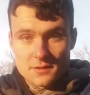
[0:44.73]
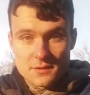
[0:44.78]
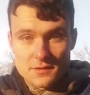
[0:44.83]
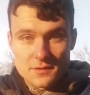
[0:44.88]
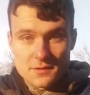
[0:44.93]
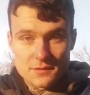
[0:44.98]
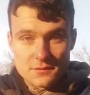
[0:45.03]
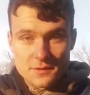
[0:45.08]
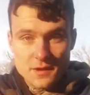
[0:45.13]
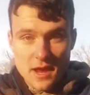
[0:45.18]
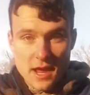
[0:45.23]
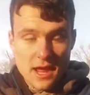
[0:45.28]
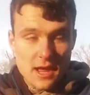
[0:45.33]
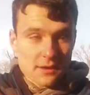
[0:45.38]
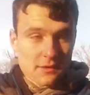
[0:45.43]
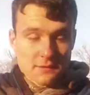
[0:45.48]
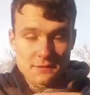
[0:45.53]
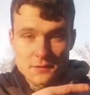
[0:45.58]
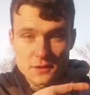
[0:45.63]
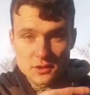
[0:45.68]

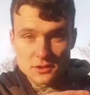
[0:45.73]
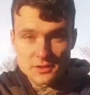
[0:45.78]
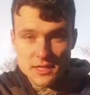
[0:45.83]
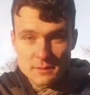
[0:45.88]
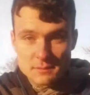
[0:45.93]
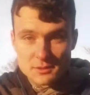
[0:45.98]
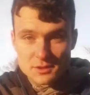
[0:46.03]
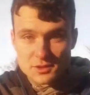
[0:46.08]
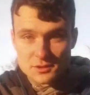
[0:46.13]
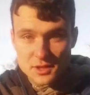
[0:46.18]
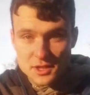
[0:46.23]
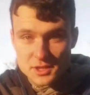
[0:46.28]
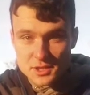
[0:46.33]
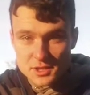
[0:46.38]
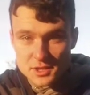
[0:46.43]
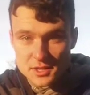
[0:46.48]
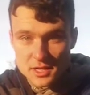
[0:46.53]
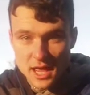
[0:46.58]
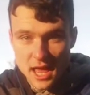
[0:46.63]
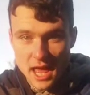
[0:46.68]
The first
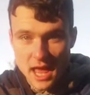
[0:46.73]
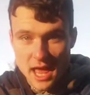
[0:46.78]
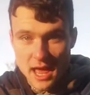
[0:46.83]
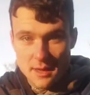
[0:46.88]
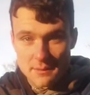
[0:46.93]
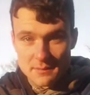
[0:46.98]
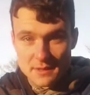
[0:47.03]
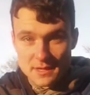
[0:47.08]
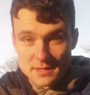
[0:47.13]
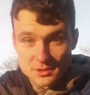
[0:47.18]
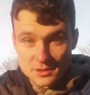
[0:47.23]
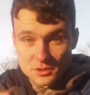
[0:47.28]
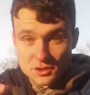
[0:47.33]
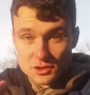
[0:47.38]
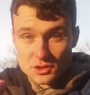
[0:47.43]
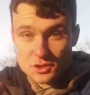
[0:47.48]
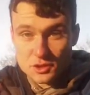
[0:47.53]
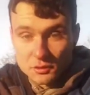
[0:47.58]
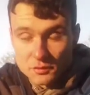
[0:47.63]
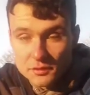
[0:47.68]
demonstration is
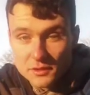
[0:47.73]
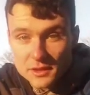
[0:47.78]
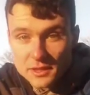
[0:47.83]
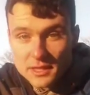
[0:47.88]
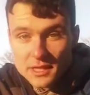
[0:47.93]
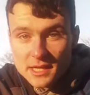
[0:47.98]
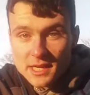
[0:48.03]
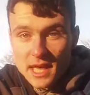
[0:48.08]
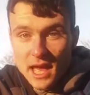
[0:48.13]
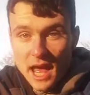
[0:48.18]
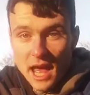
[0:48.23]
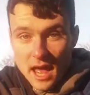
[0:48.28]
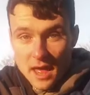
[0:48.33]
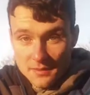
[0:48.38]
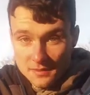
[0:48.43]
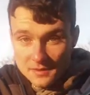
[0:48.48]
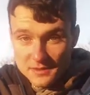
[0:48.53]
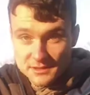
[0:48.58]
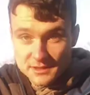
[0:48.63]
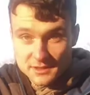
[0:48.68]
shuffling.
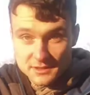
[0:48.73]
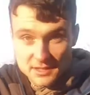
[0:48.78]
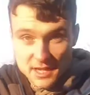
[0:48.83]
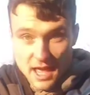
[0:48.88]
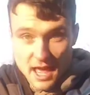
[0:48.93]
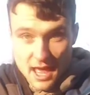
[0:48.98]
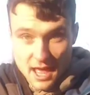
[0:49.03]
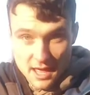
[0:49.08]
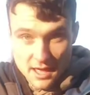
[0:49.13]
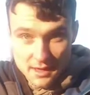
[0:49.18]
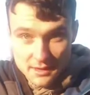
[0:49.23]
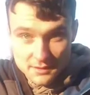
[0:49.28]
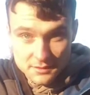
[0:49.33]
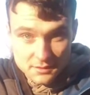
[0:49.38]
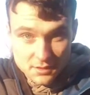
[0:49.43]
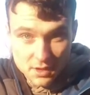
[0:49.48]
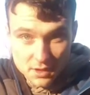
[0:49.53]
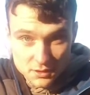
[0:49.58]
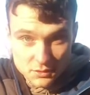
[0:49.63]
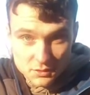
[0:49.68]
This is
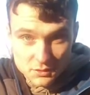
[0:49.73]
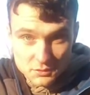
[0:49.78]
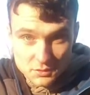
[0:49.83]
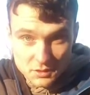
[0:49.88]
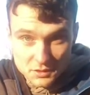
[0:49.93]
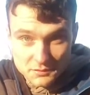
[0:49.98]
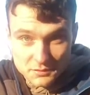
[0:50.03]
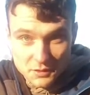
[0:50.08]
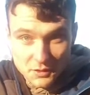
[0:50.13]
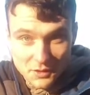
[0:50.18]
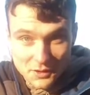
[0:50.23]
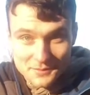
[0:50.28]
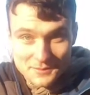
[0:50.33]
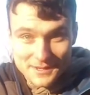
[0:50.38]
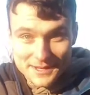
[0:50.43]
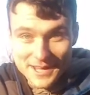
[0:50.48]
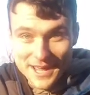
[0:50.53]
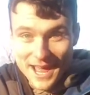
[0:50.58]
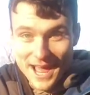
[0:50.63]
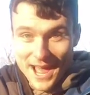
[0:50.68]
not a good running form.
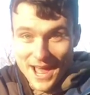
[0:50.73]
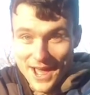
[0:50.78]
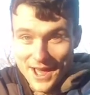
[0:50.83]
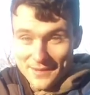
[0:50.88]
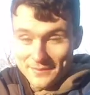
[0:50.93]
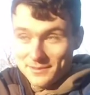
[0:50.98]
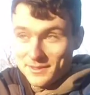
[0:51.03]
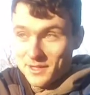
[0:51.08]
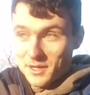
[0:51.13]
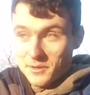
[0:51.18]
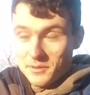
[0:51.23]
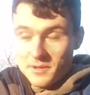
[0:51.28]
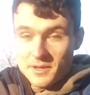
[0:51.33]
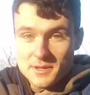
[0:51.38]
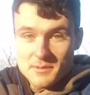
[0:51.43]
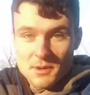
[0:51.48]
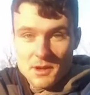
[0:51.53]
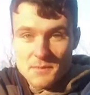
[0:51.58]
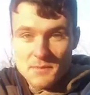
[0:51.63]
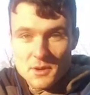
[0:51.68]

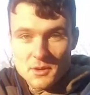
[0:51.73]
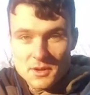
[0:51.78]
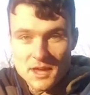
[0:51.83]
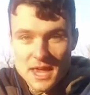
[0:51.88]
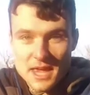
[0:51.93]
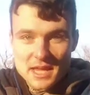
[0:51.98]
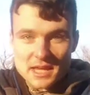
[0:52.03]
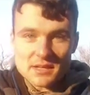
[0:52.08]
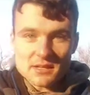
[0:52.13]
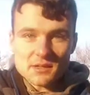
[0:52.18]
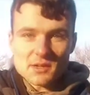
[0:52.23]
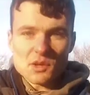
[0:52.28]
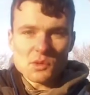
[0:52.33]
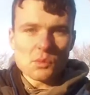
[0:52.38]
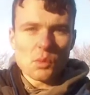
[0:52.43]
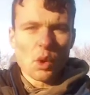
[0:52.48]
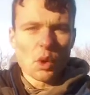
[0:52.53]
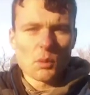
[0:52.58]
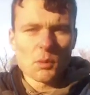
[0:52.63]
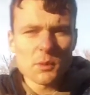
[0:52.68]
Might be okay in
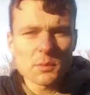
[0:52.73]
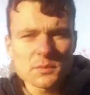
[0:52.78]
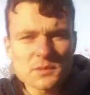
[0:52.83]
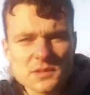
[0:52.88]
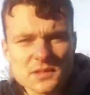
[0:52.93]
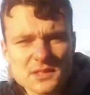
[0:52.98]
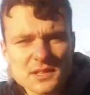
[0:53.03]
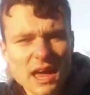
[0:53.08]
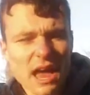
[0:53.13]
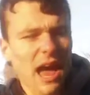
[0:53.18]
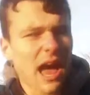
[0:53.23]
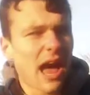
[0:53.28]
warm-ups.